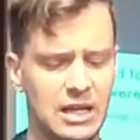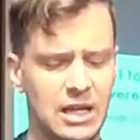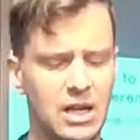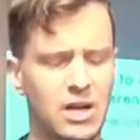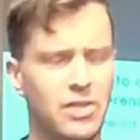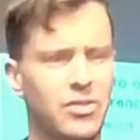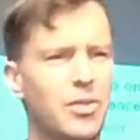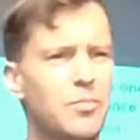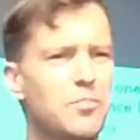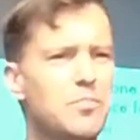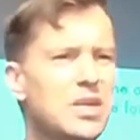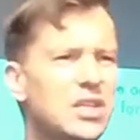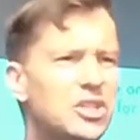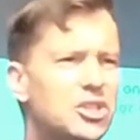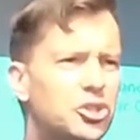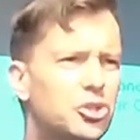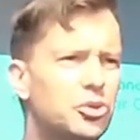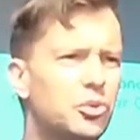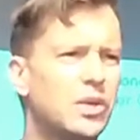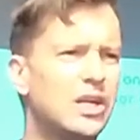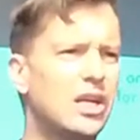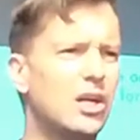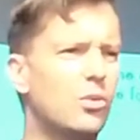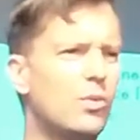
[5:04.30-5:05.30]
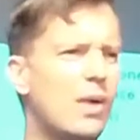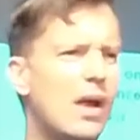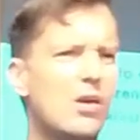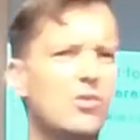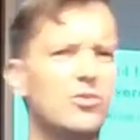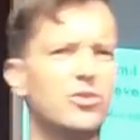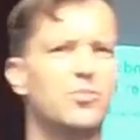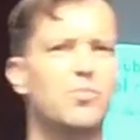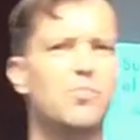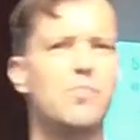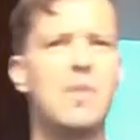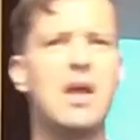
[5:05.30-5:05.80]
the mystery around
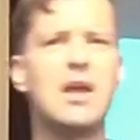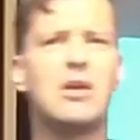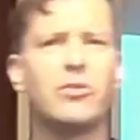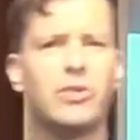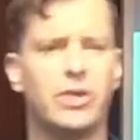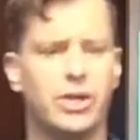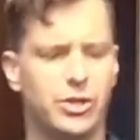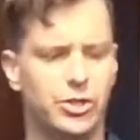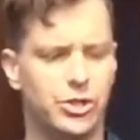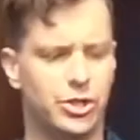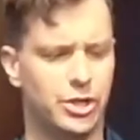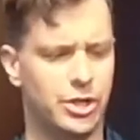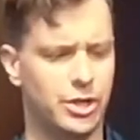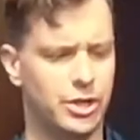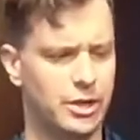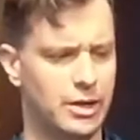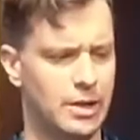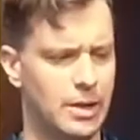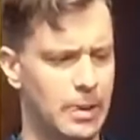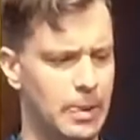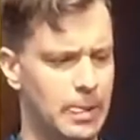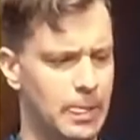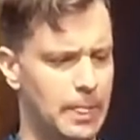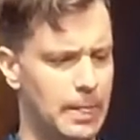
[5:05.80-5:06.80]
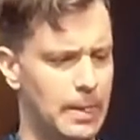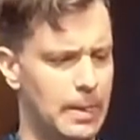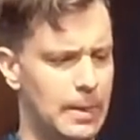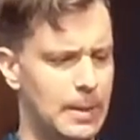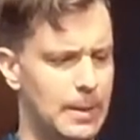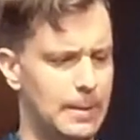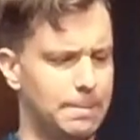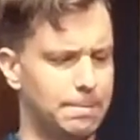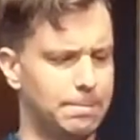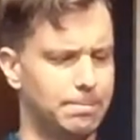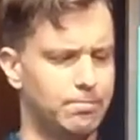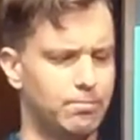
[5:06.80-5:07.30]
marriage
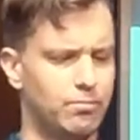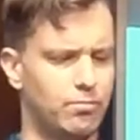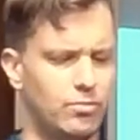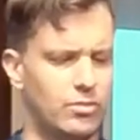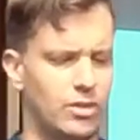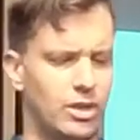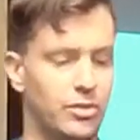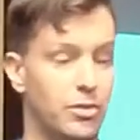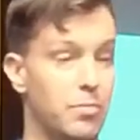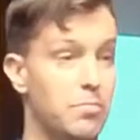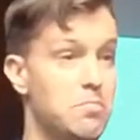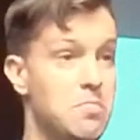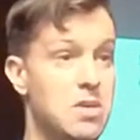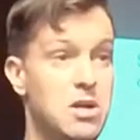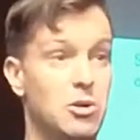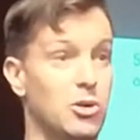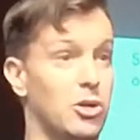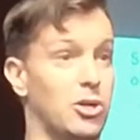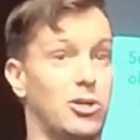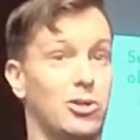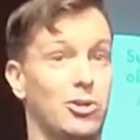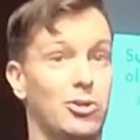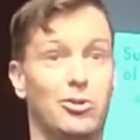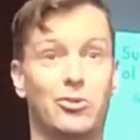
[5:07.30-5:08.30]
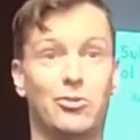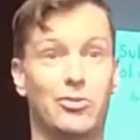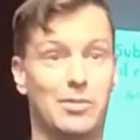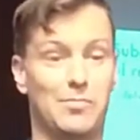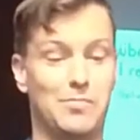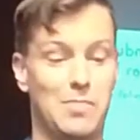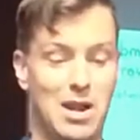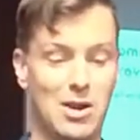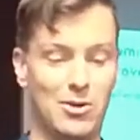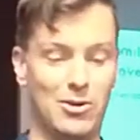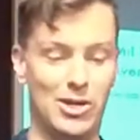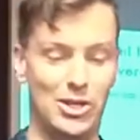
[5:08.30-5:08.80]
and the miracle that
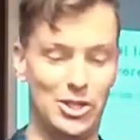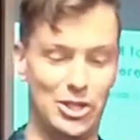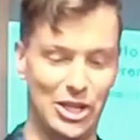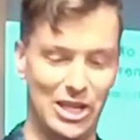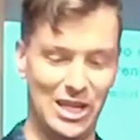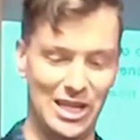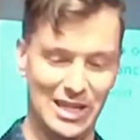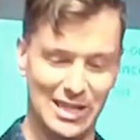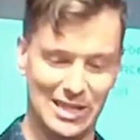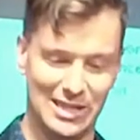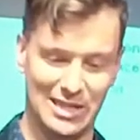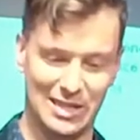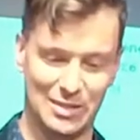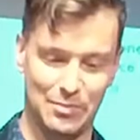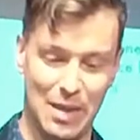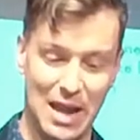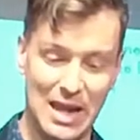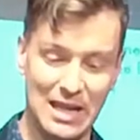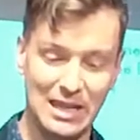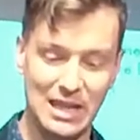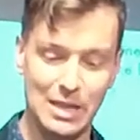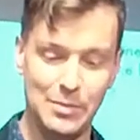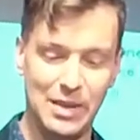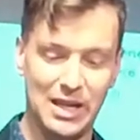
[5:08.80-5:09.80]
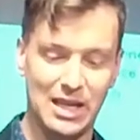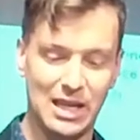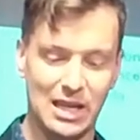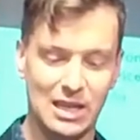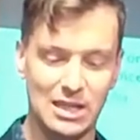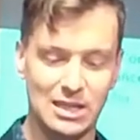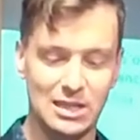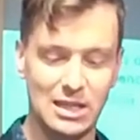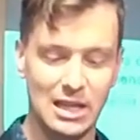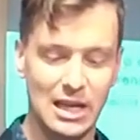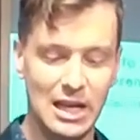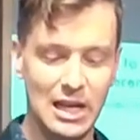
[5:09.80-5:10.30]
marriage is, mainly
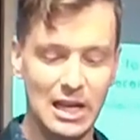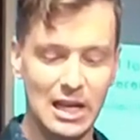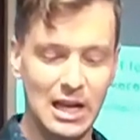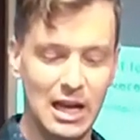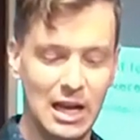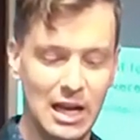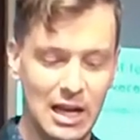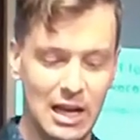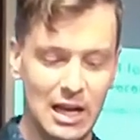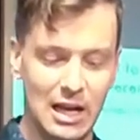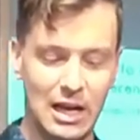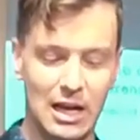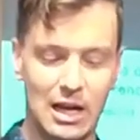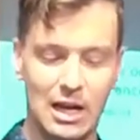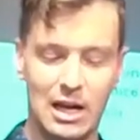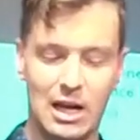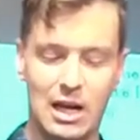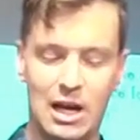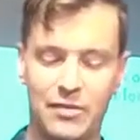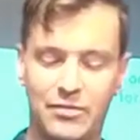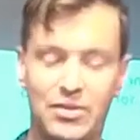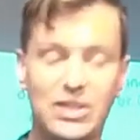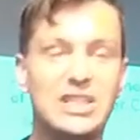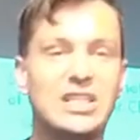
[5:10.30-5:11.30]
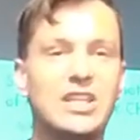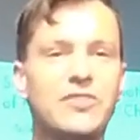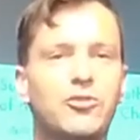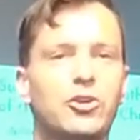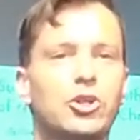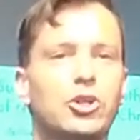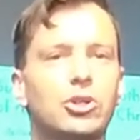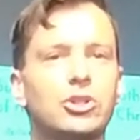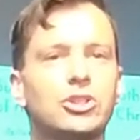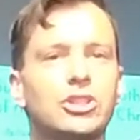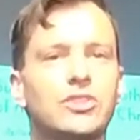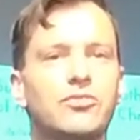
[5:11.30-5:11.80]
because of the
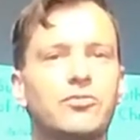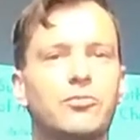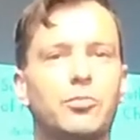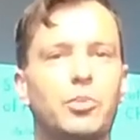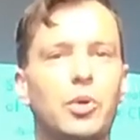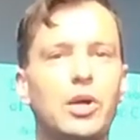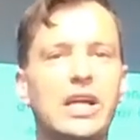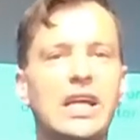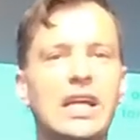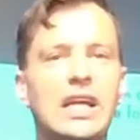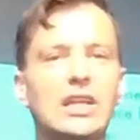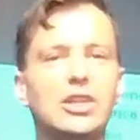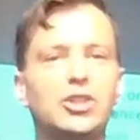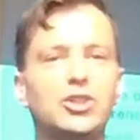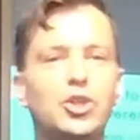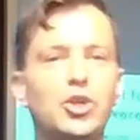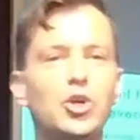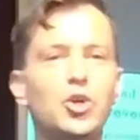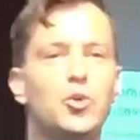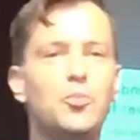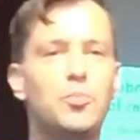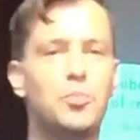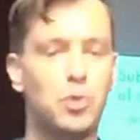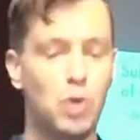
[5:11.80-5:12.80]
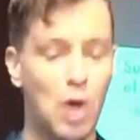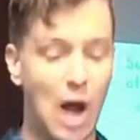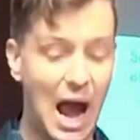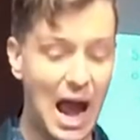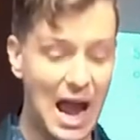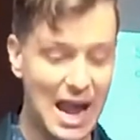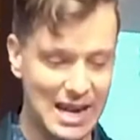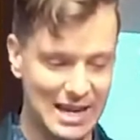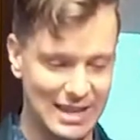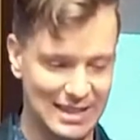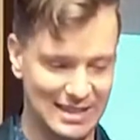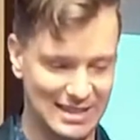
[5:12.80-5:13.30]
difficulty of bringing two
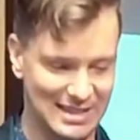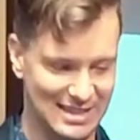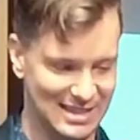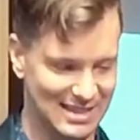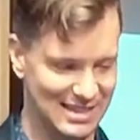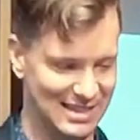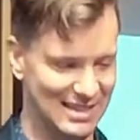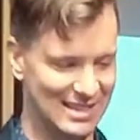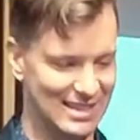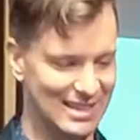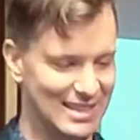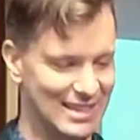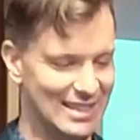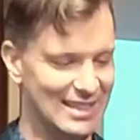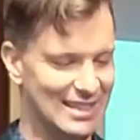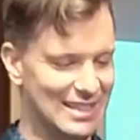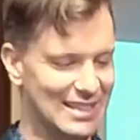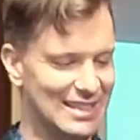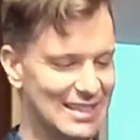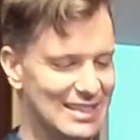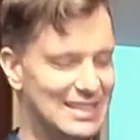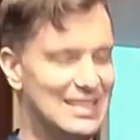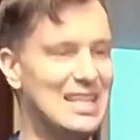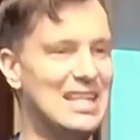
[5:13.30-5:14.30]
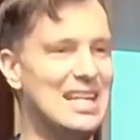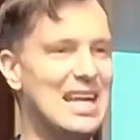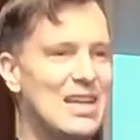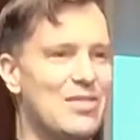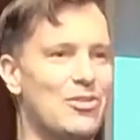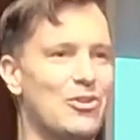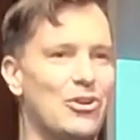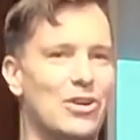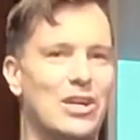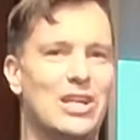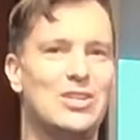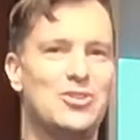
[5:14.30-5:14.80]
prides together
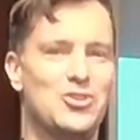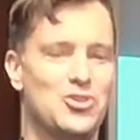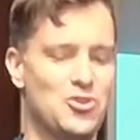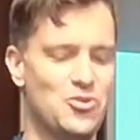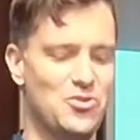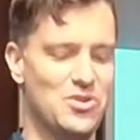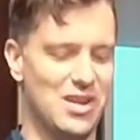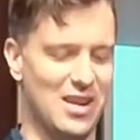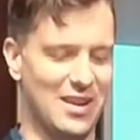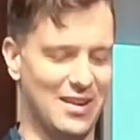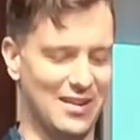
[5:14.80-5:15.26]
in union.